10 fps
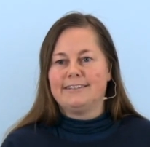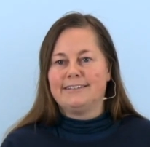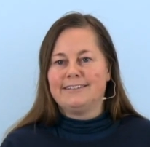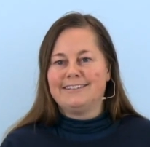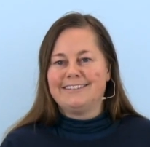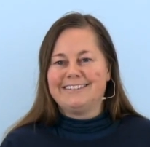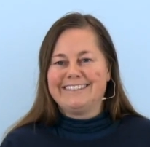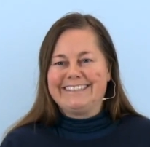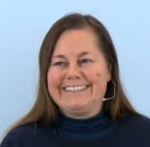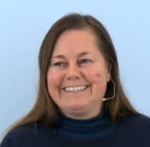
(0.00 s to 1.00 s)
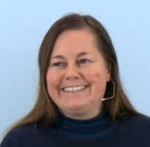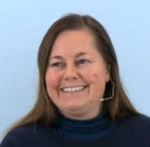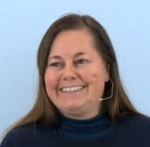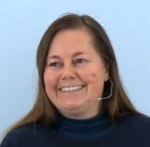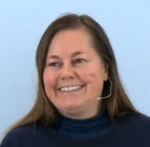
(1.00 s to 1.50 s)

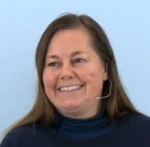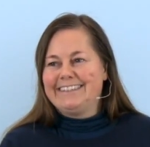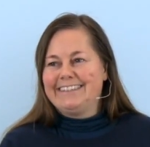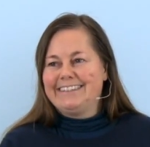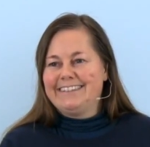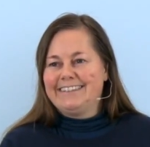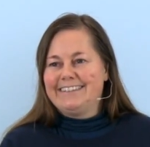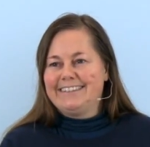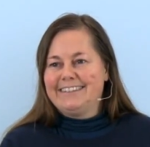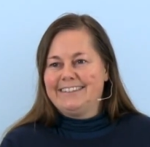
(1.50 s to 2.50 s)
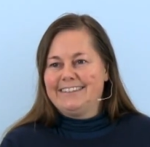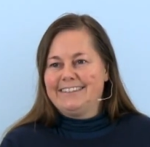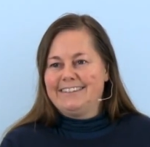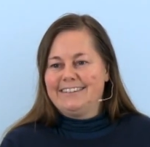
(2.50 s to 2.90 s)
No one is speaking in this clip.